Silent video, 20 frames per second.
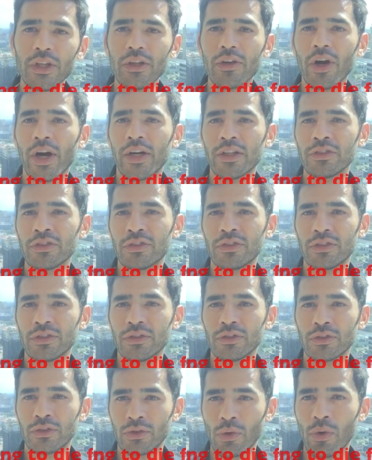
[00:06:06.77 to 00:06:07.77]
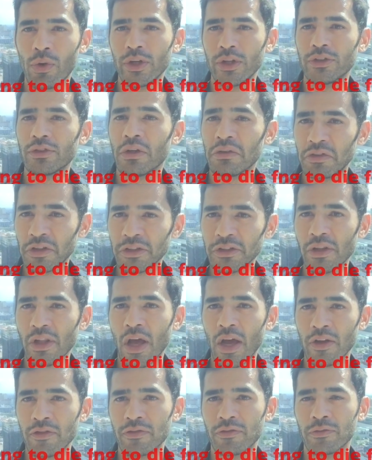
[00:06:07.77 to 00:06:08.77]
the greatest stories of his
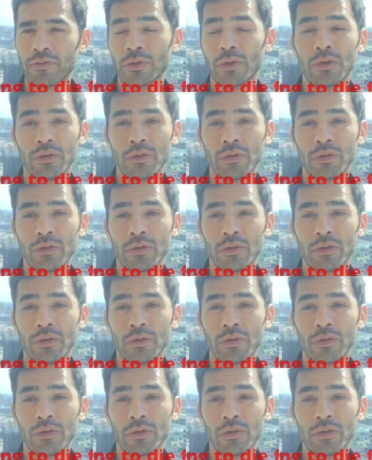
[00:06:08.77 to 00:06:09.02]
life,